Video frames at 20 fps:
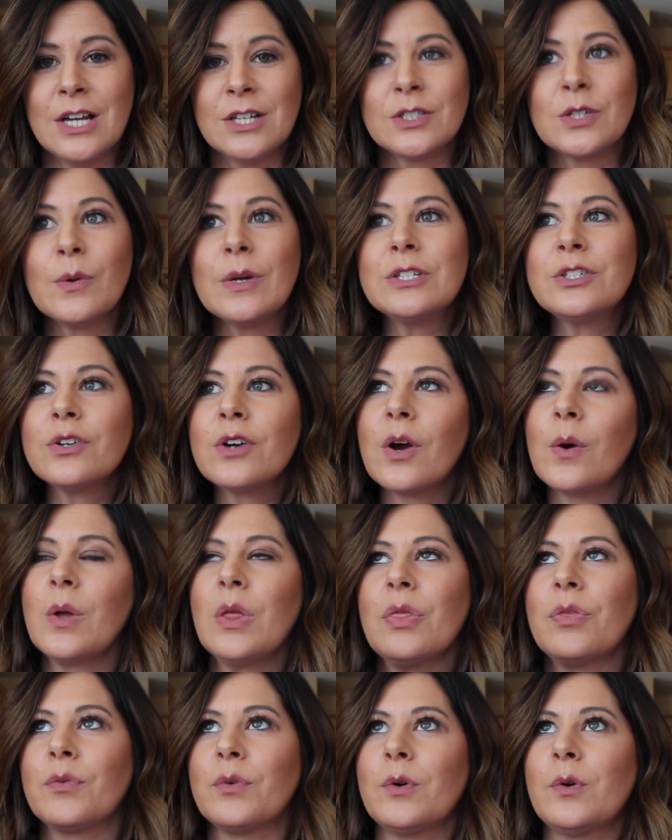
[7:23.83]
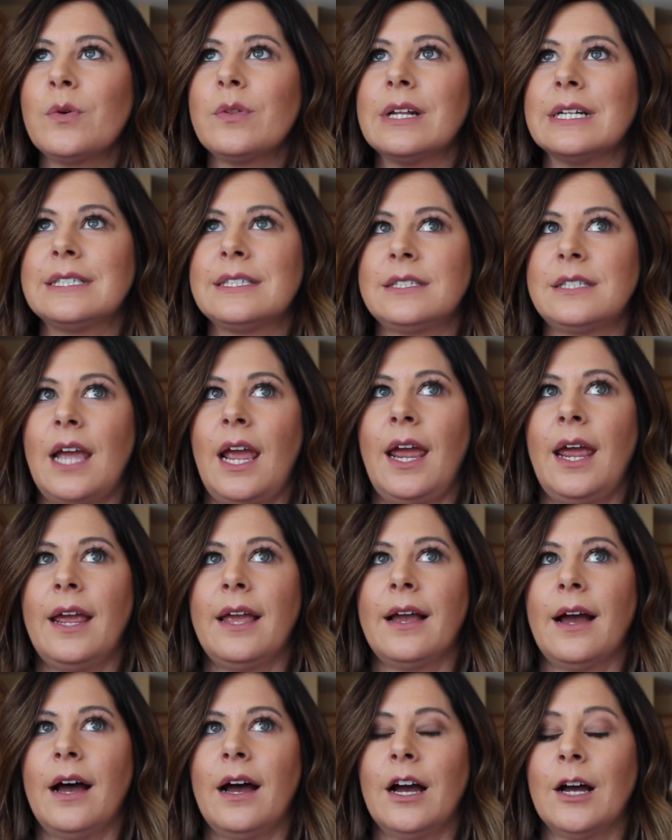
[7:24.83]
So as you're going through, let's
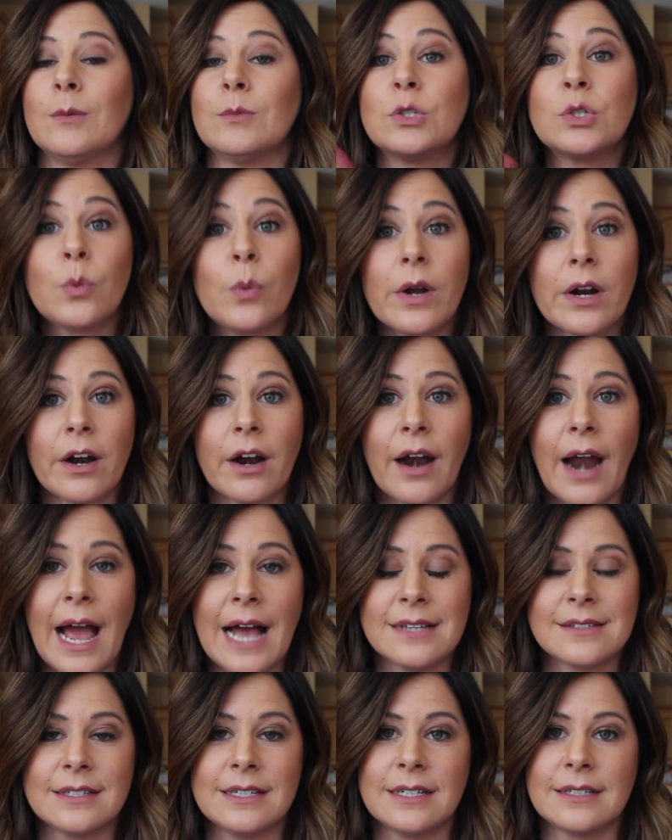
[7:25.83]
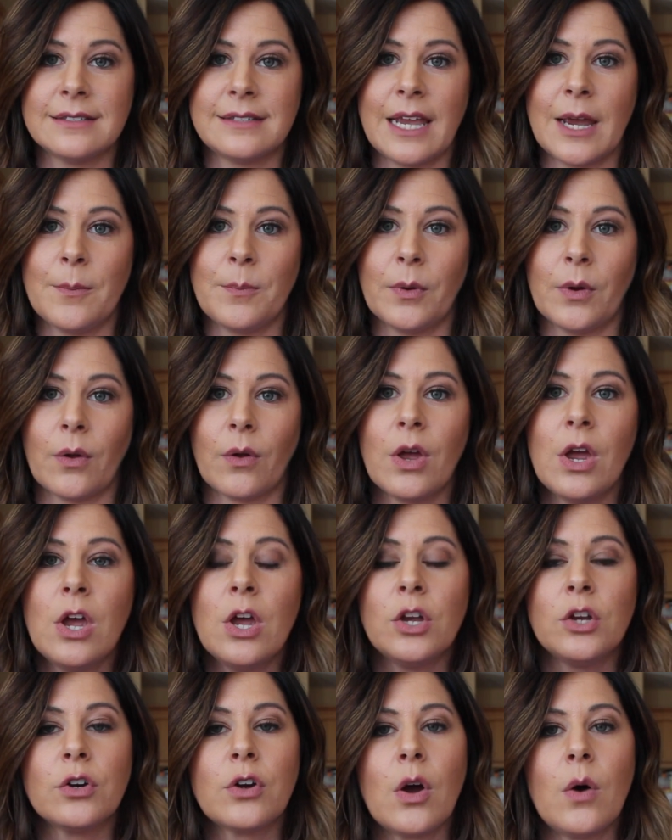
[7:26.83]
take Twitter as an example.
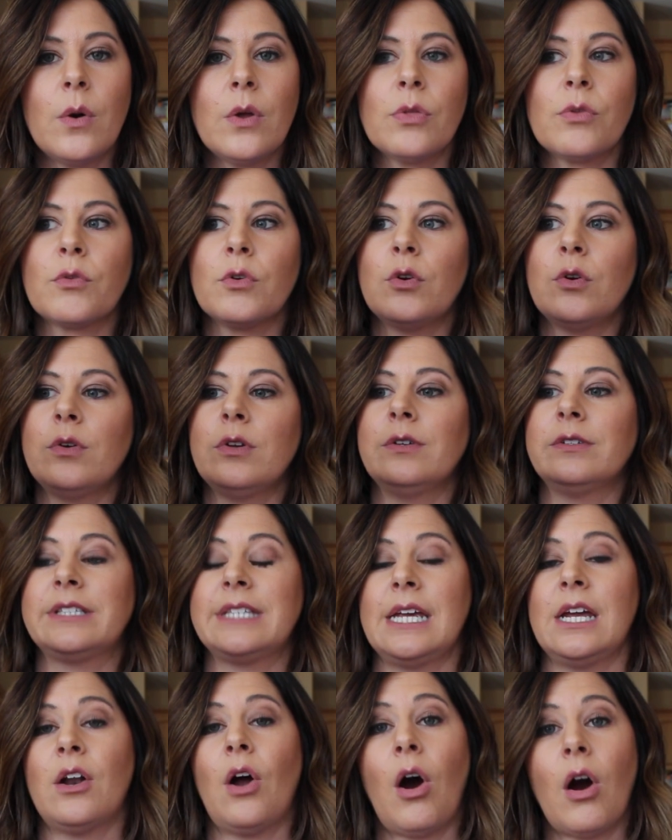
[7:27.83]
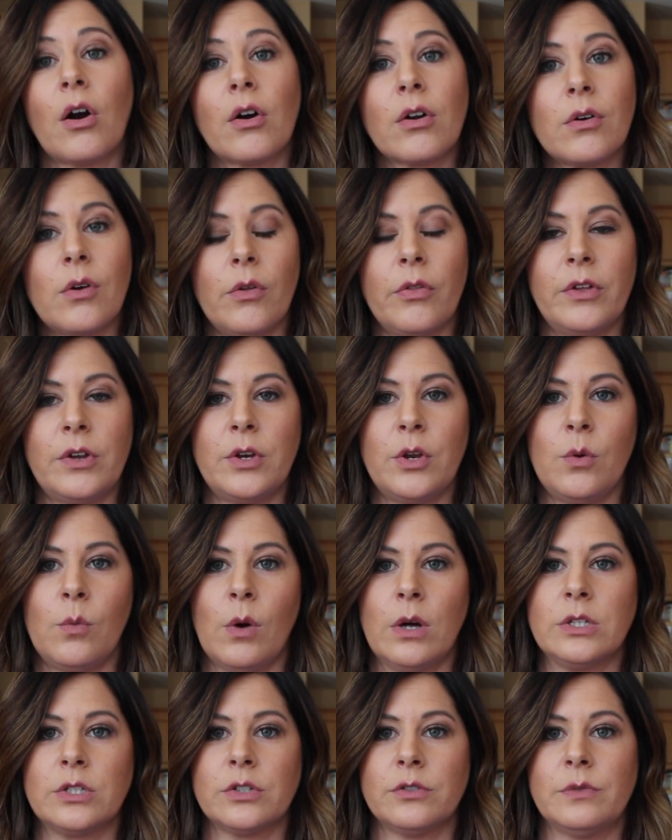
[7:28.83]
You're going through, you see an article that you
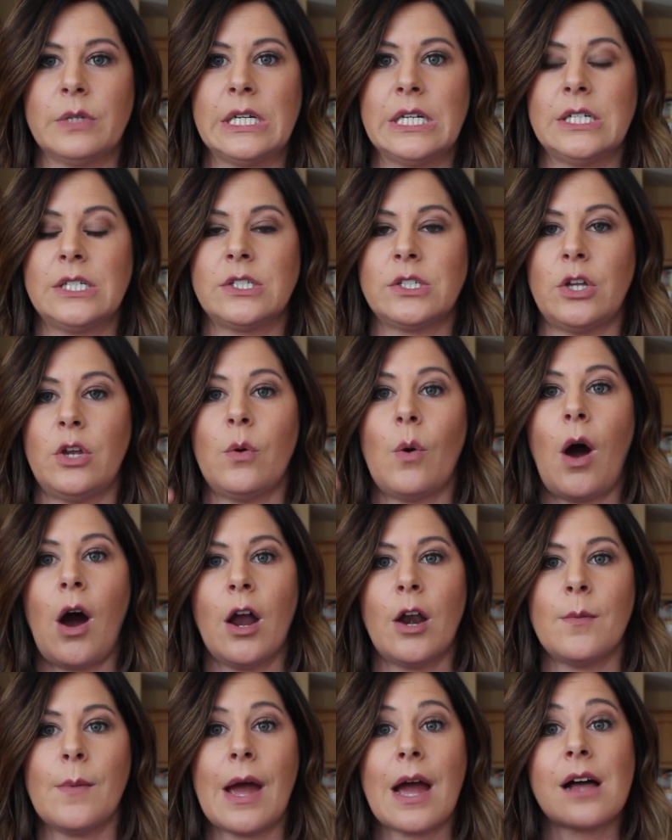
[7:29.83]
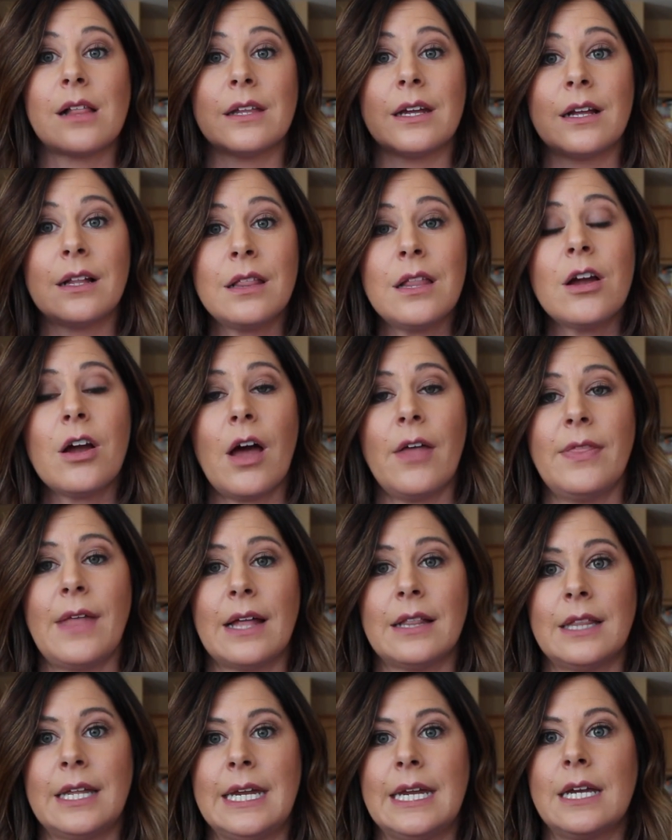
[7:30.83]
want to read, so you automatically click on
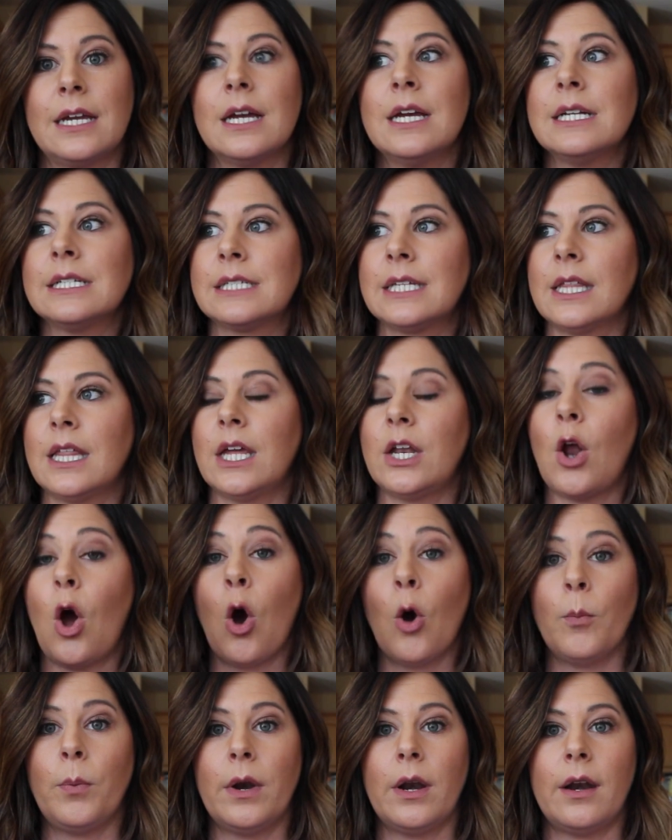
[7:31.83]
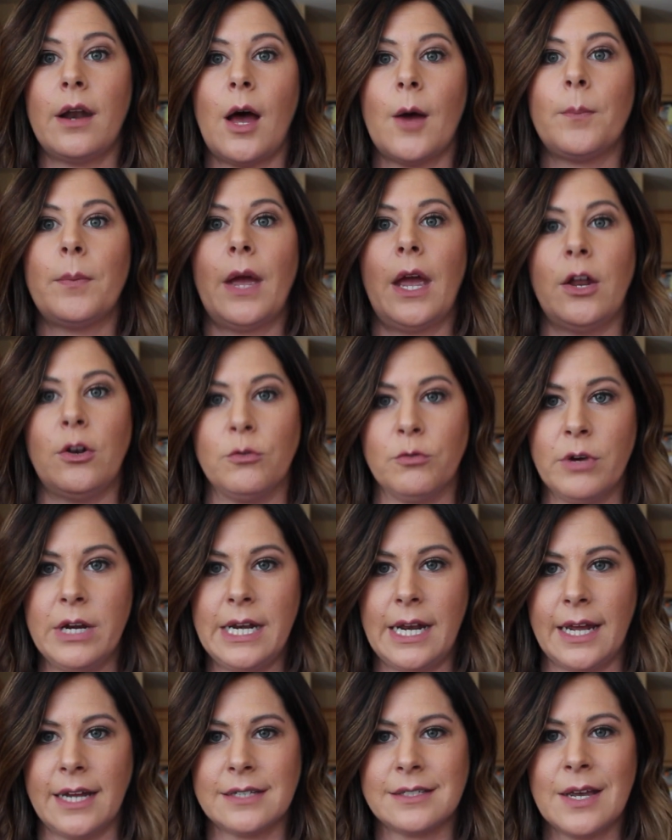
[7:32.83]
that link to then open it up and
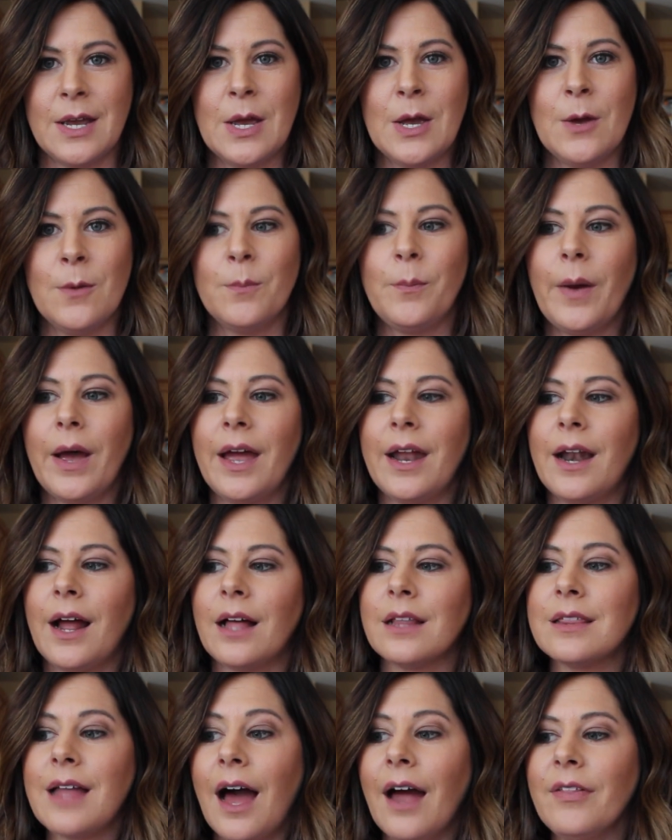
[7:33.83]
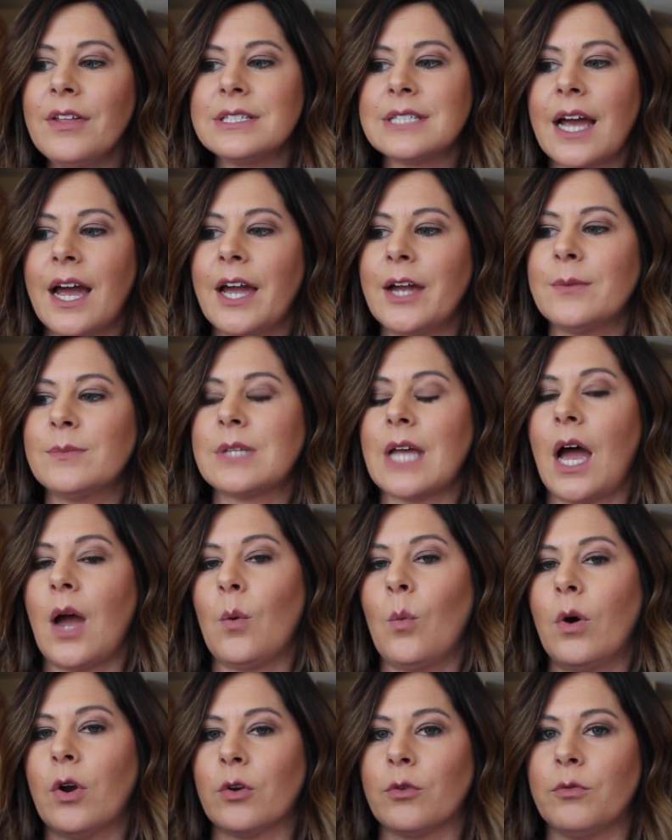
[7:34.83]
read it. But a lot of the times I
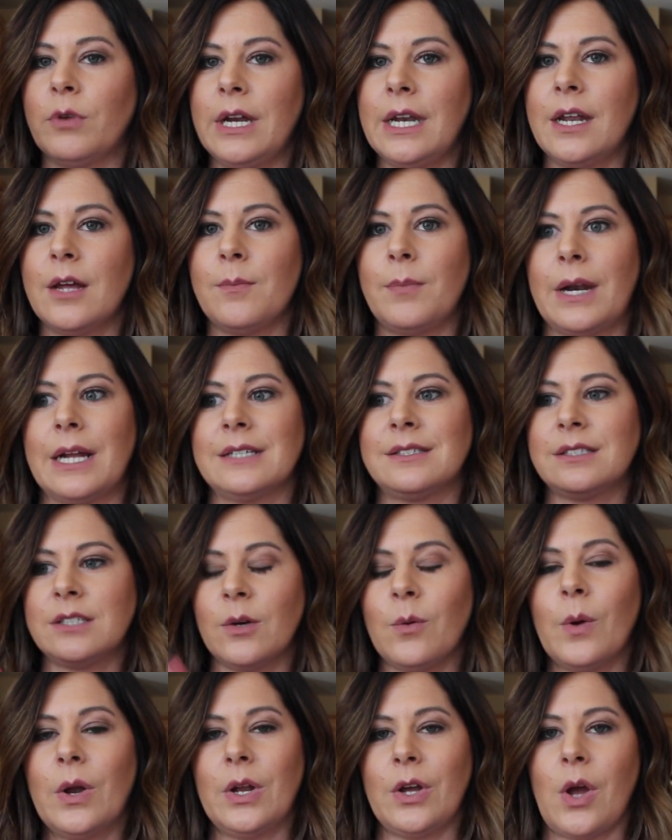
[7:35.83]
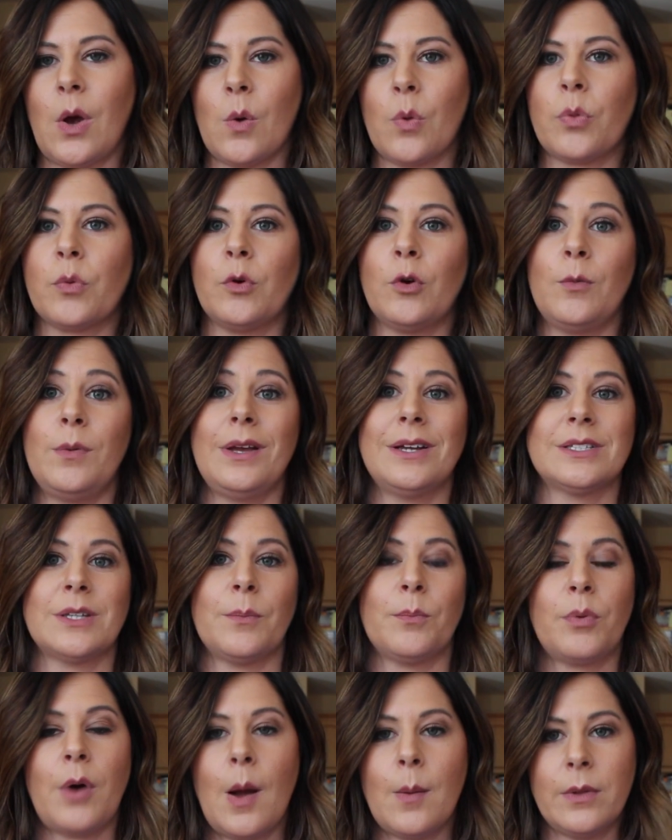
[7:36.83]
want to read it, but I still want to go through because
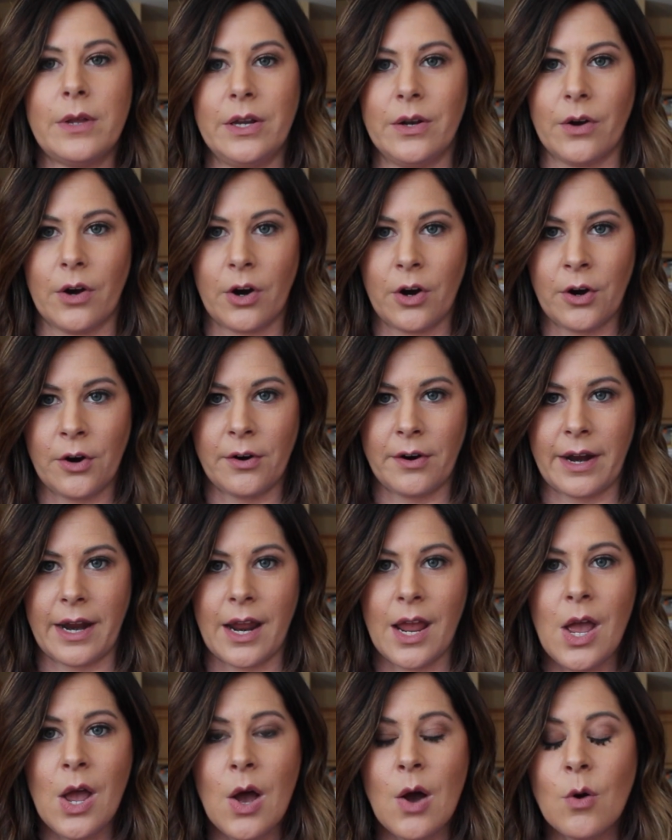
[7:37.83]
I'm probably in a hurry.